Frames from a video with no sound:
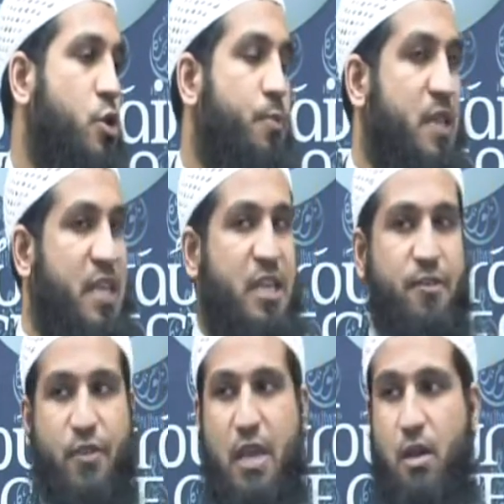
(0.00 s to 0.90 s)
To
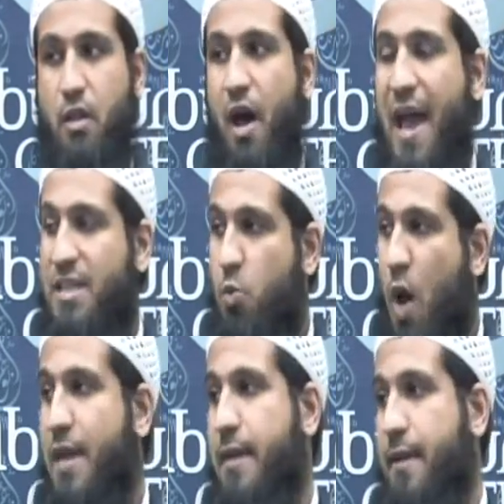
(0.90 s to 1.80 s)
believe in Allah as
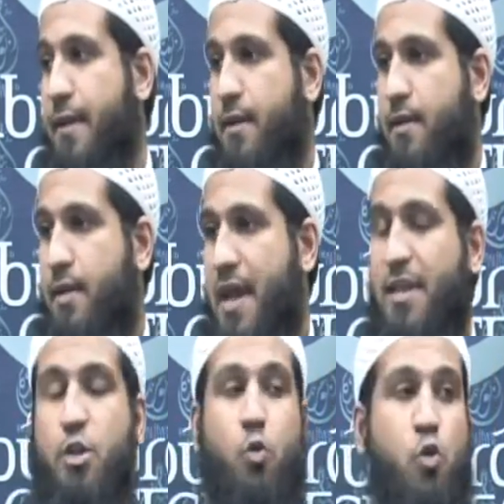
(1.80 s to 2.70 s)
one
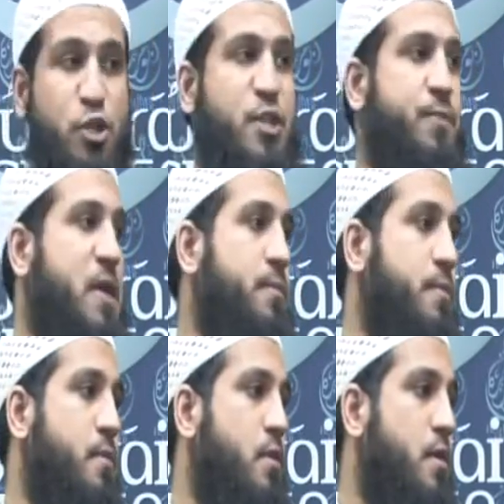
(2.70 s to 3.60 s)
and to worship
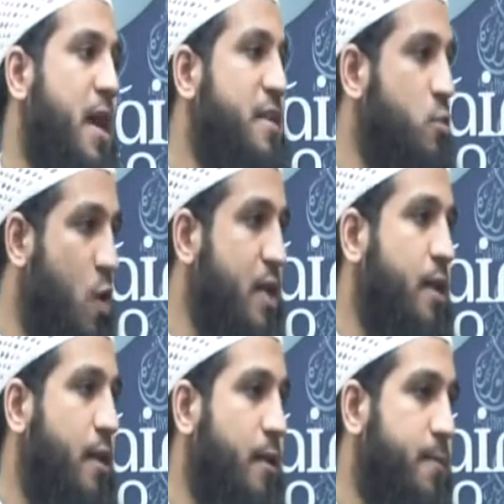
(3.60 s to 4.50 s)
Him as one.